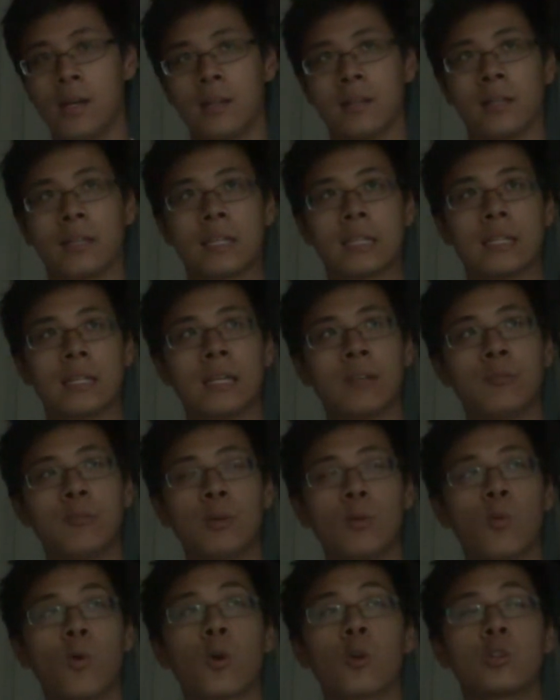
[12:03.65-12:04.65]
Like, if
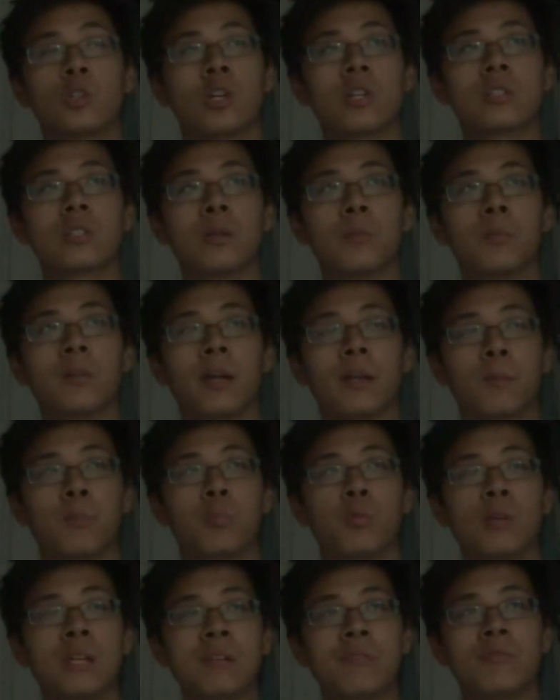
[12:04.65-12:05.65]
it were just a like
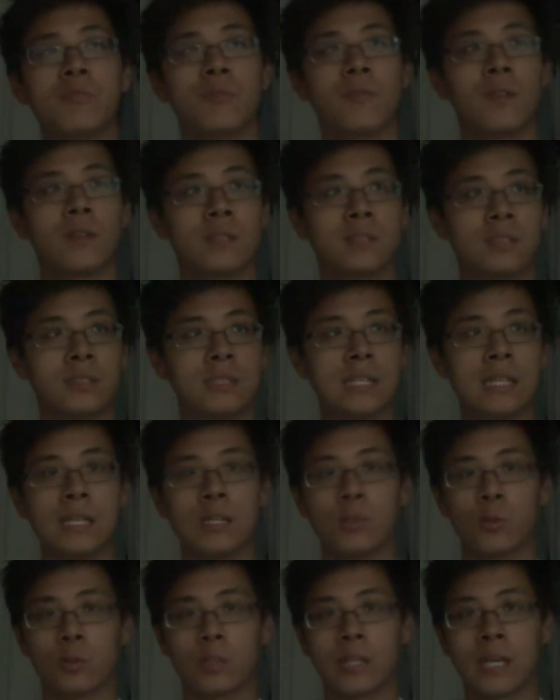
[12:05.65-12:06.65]
brief
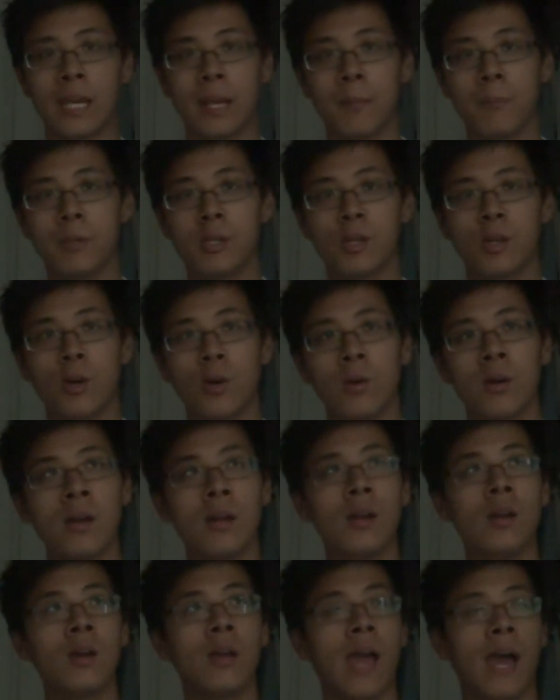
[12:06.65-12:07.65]
scene or cameo
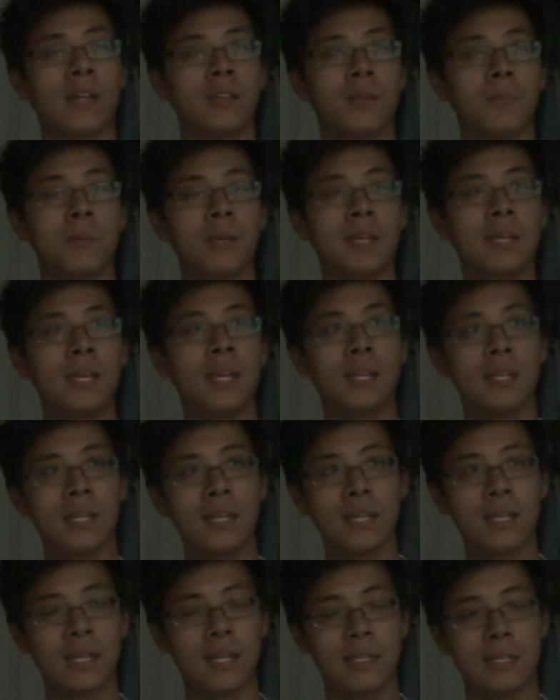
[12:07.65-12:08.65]
at the
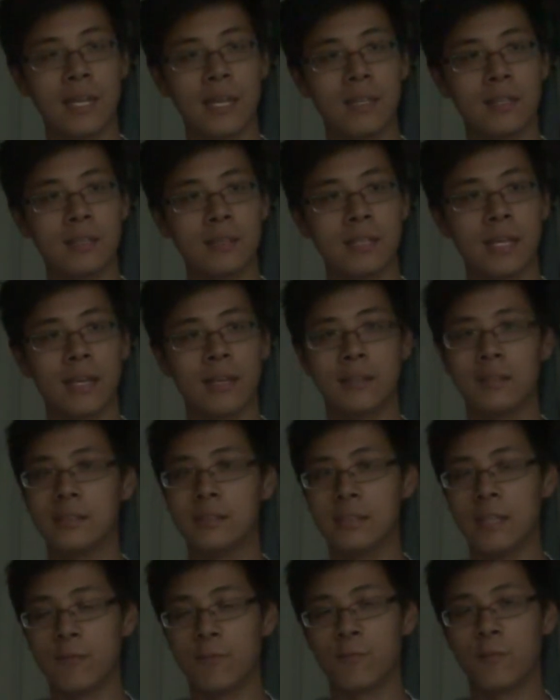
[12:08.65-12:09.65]
beginning, and then they
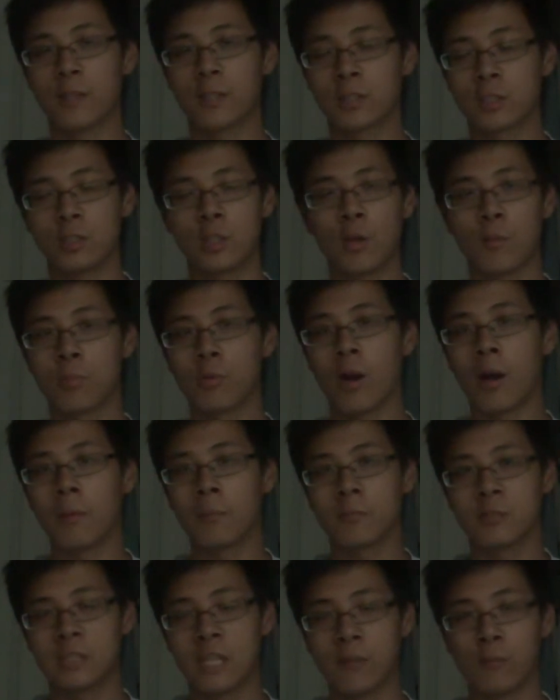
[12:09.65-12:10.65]
they fixed their
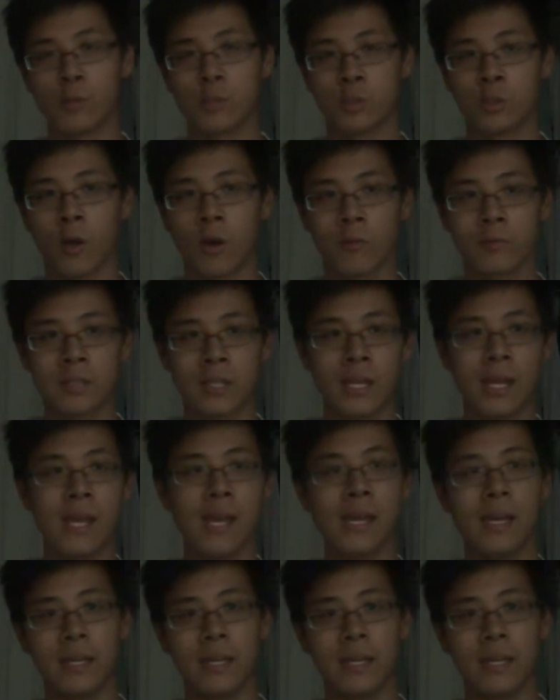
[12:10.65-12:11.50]
problems, they resolved it,